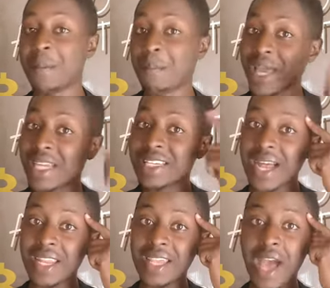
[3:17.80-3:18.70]

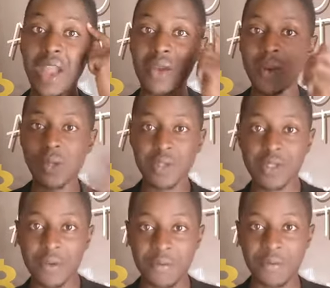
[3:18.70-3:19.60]
mentally and
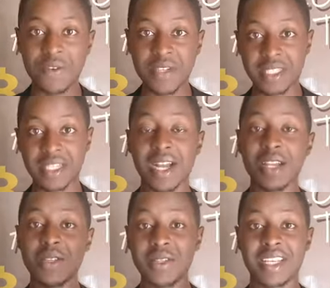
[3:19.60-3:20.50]
also physically
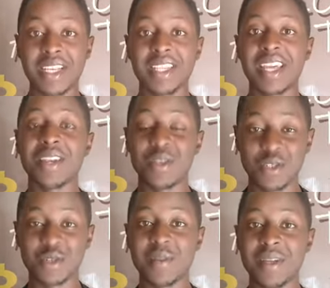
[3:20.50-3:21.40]
using their
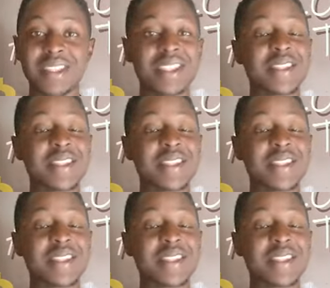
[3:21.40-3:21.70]
documents.